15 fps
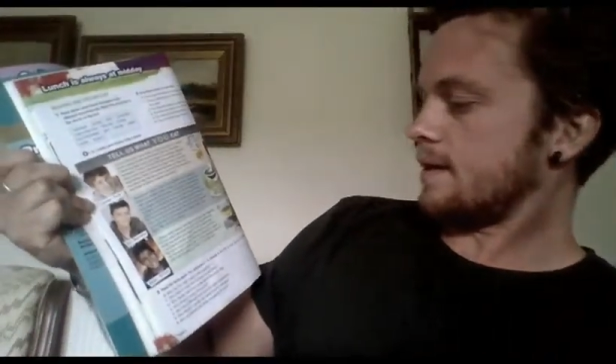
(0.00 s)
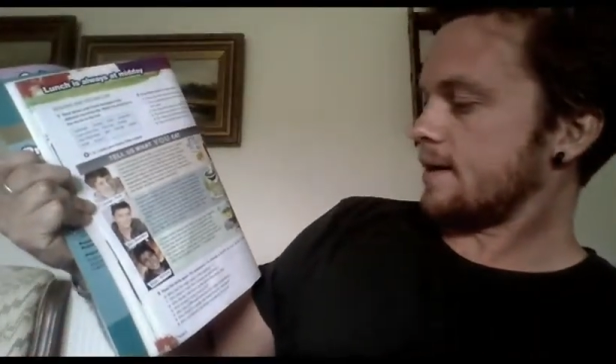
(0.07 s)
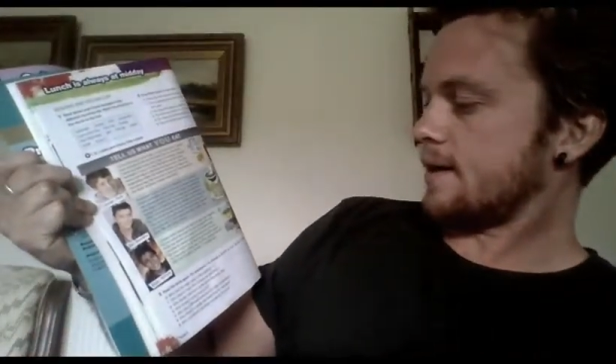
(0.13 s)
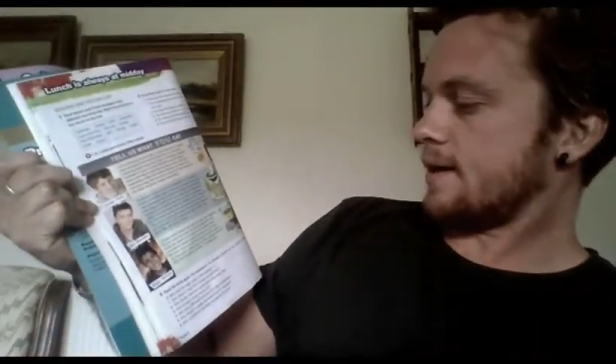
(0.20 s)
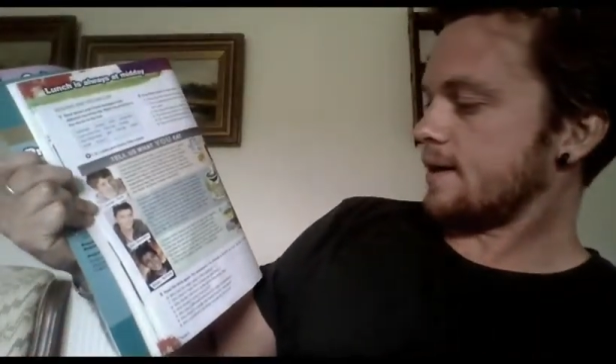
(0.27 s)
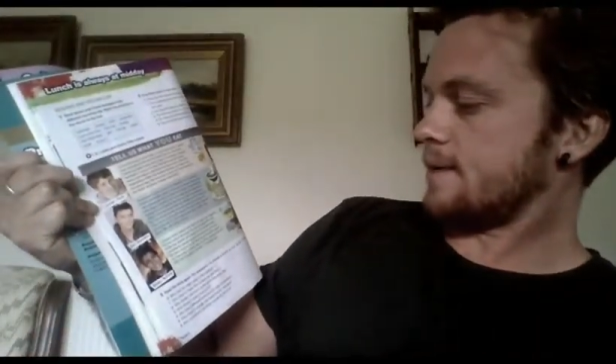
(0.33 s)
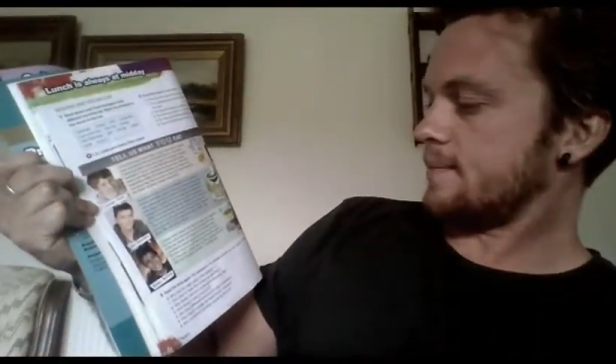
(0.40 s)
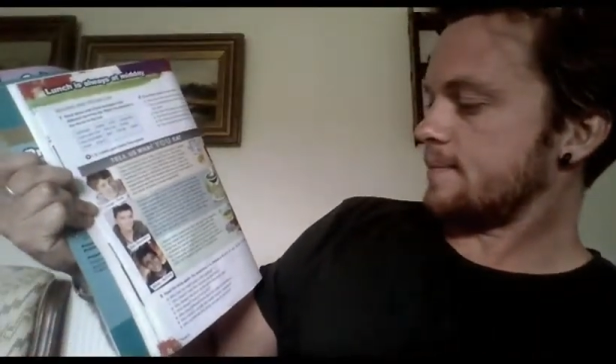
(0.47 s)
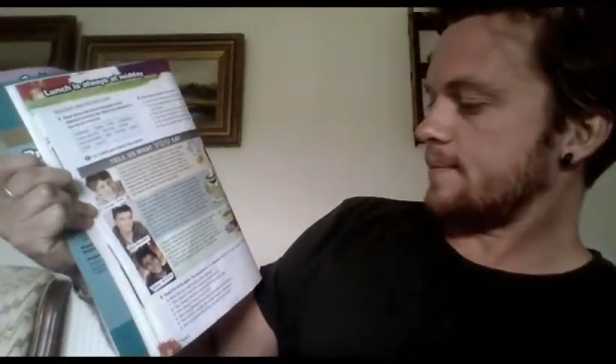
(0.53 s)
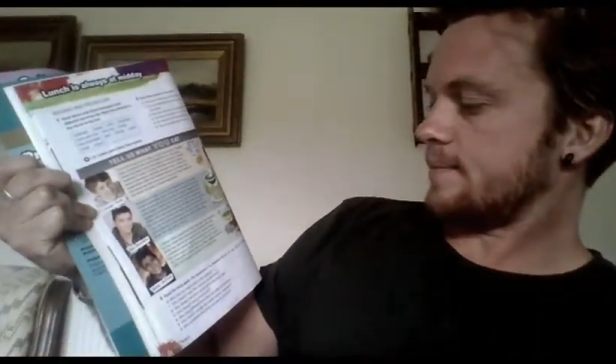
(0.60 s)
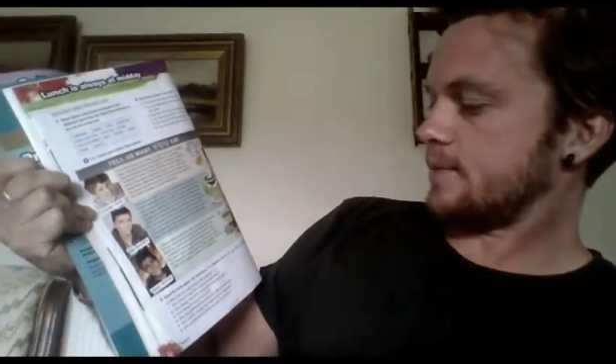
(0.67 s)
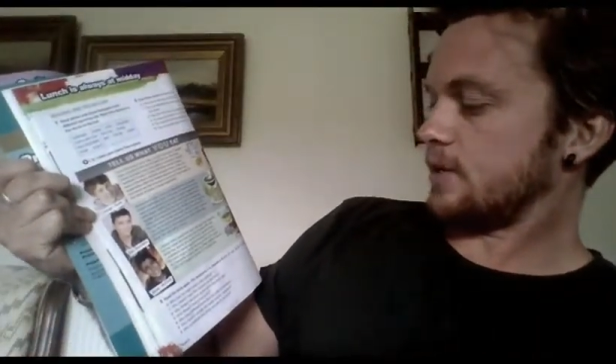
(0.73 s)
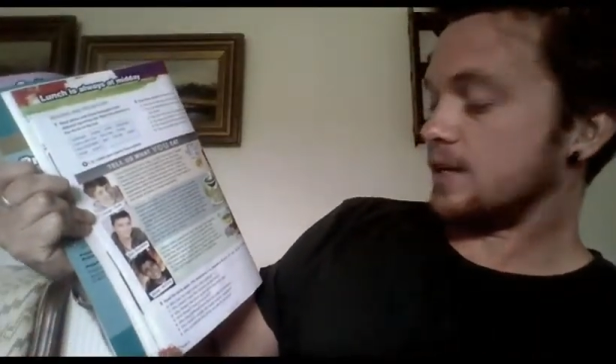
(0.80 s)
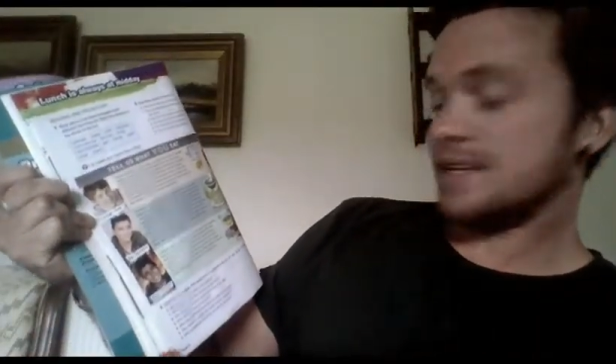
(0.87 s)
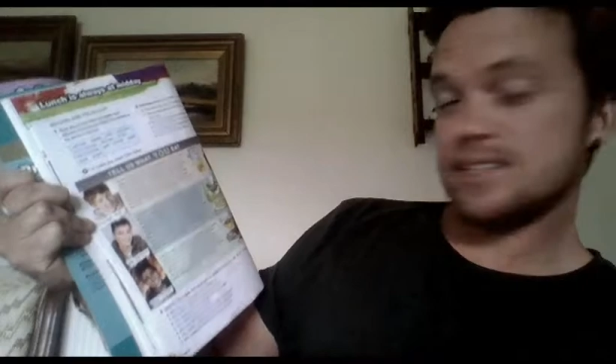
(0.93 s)
you
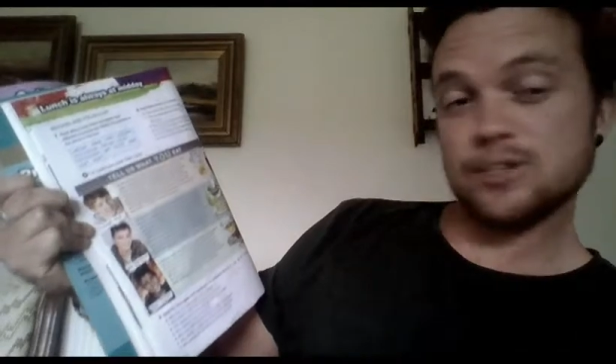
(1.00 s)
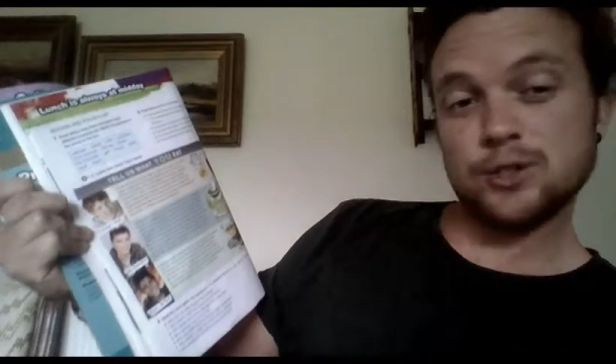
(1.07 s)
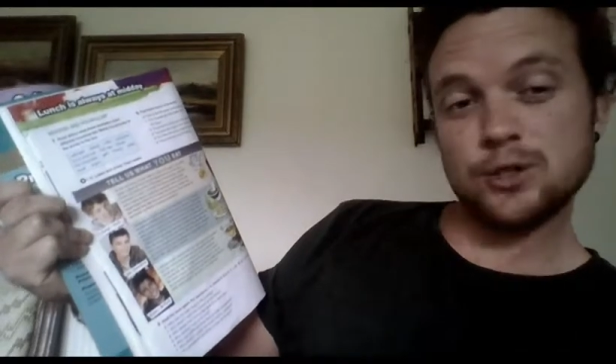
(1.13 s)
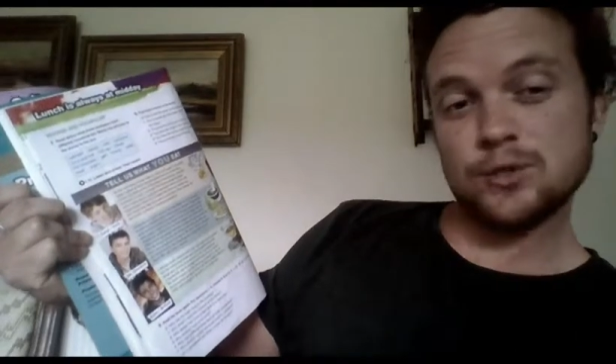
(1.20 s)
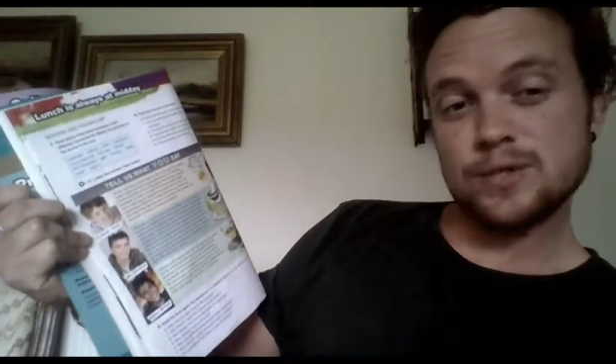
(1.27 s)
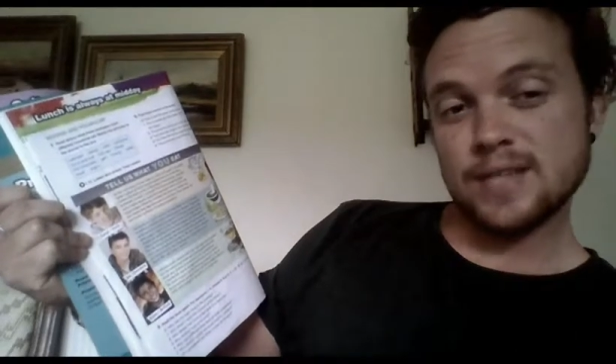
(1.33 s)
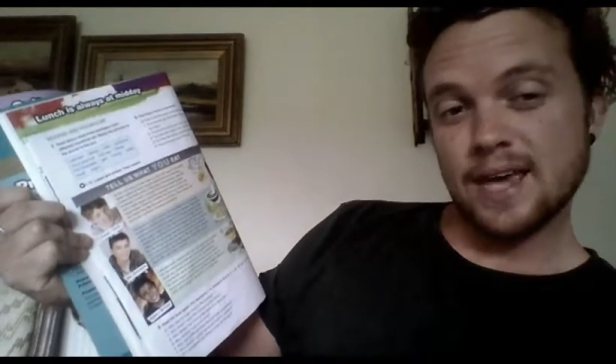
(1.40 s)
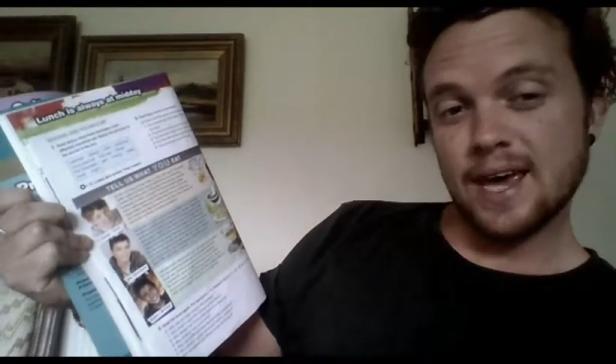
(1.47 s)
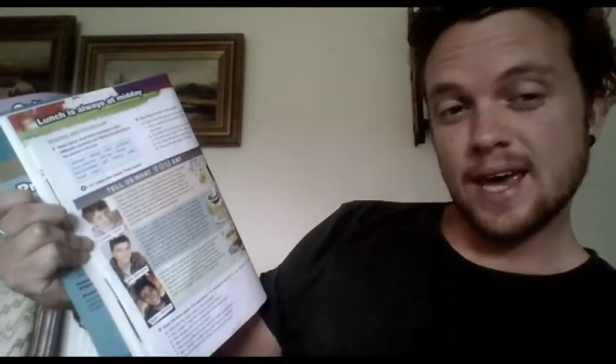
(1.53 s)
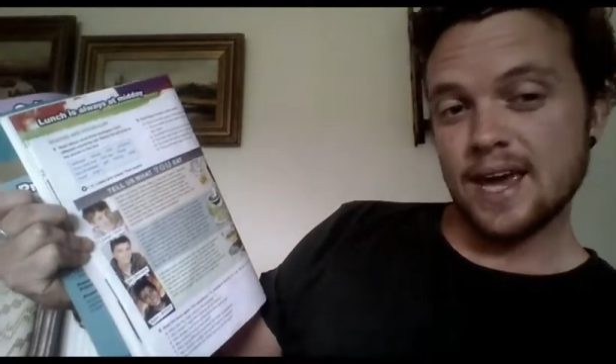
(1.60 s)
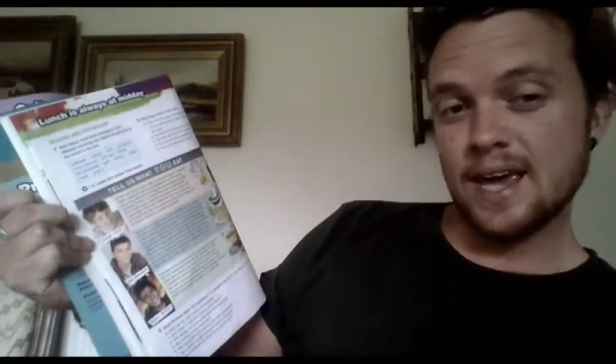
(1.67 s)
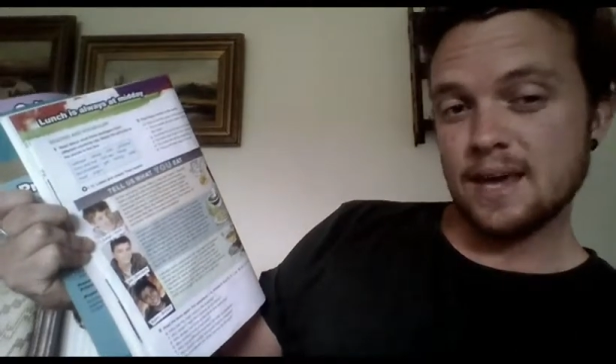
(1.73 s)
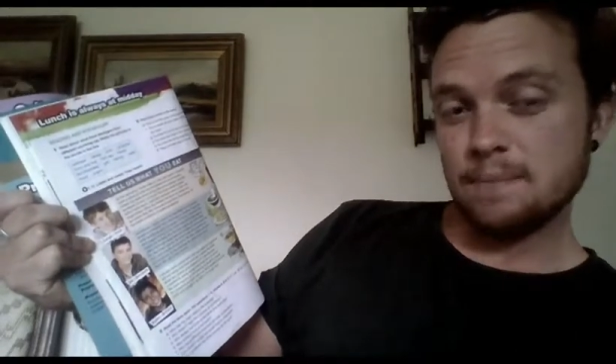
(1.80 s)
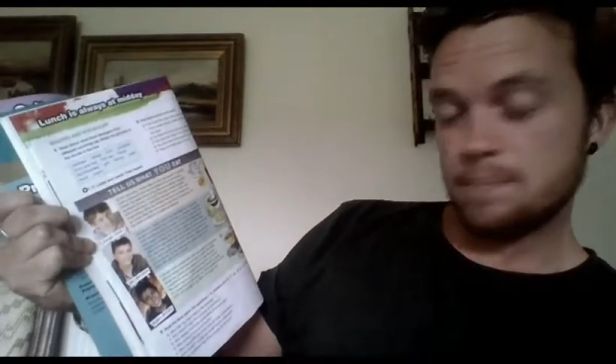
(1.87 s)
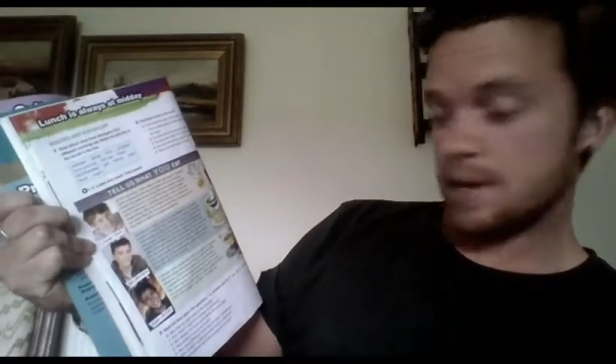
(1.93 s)
need to choose
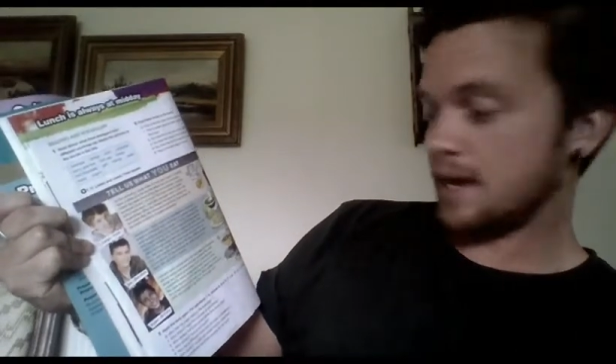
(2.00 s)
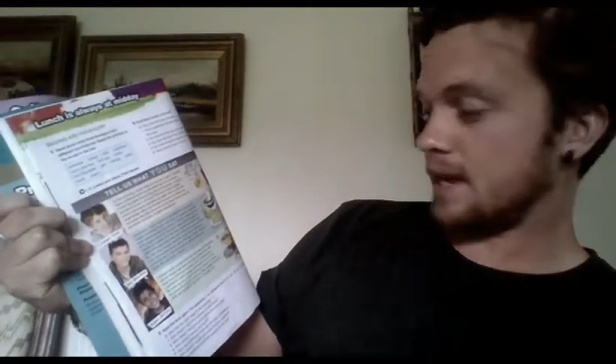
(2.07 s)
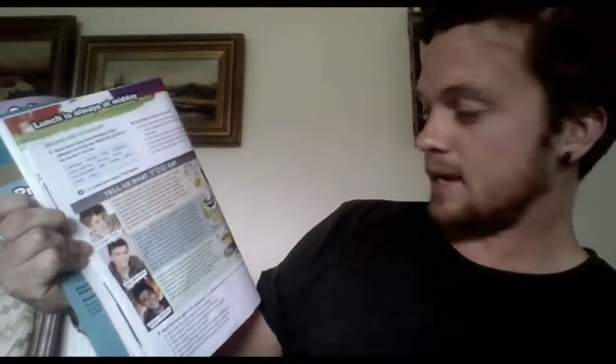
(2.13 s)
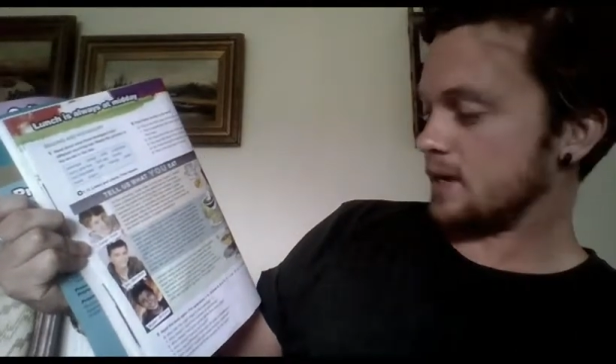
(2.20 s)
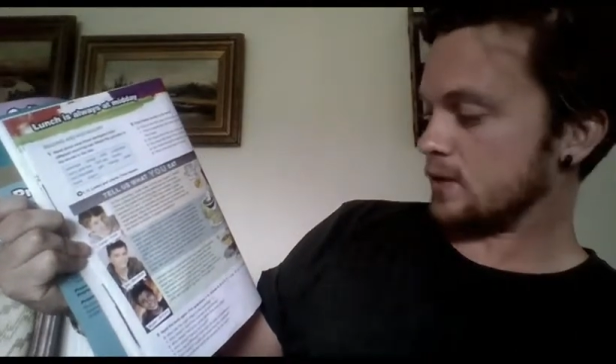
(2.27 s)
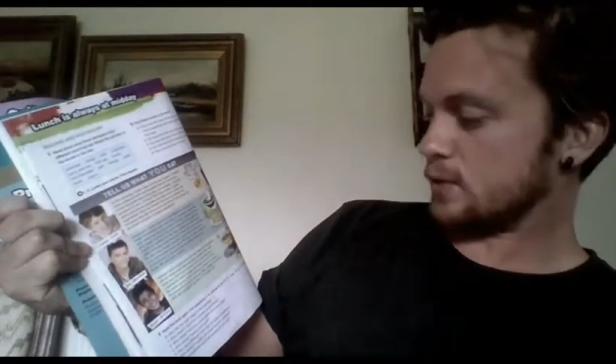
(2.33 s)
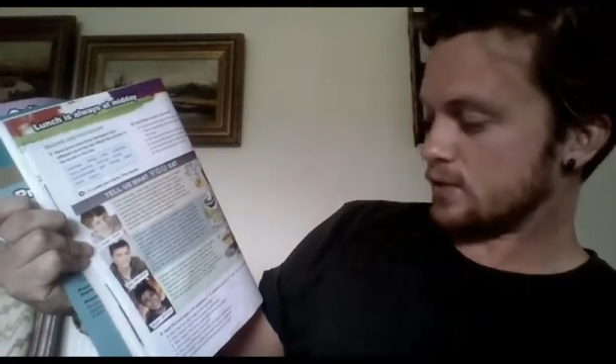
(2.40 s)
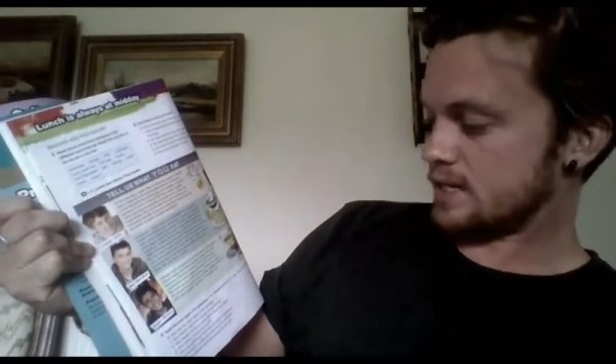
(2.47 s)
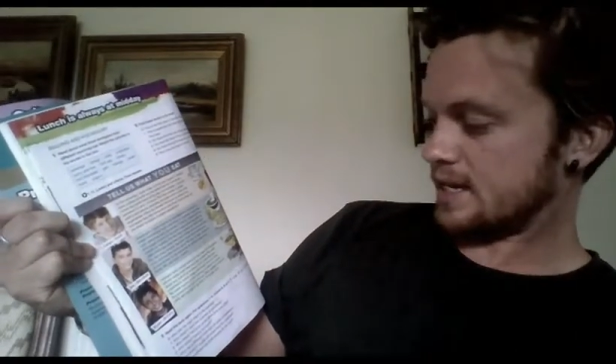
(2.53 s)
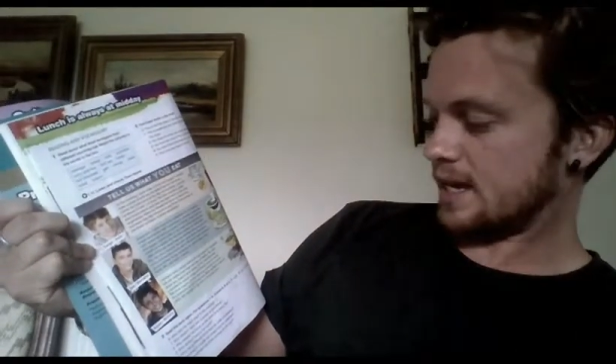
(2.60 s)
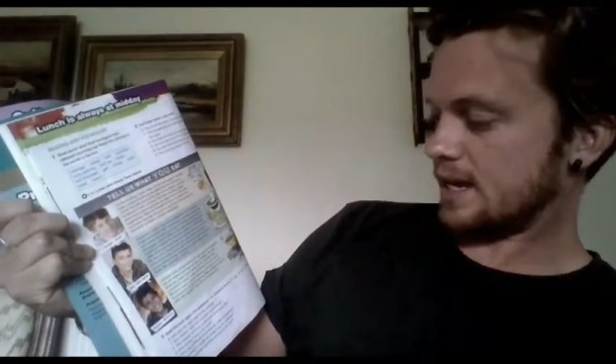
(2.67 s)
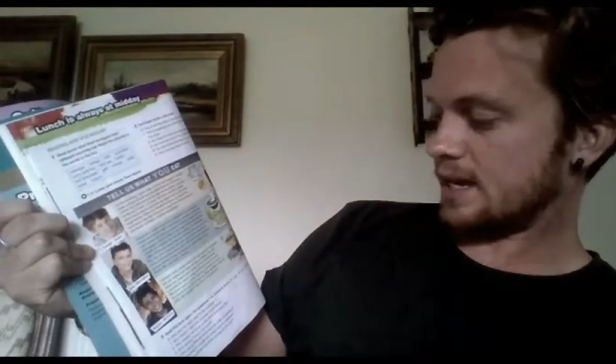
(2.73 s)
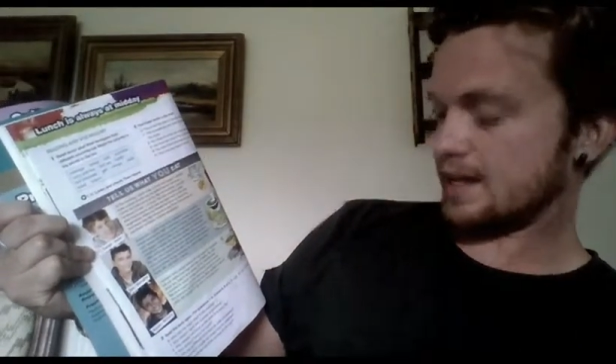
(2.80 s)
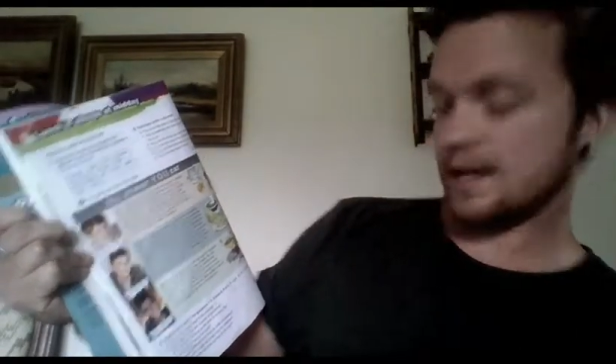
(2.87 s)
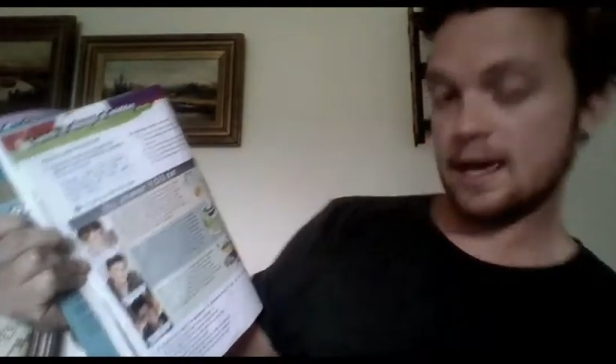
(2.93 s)
A, B, or
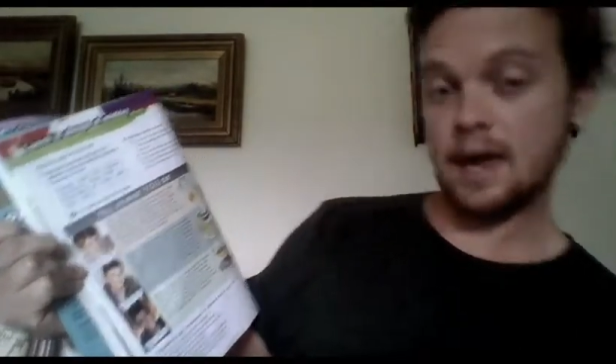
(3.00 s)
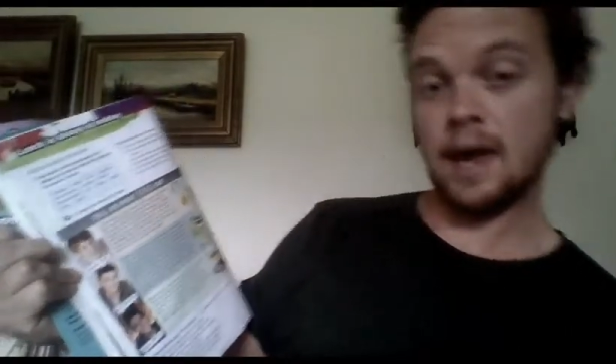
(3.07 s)
C.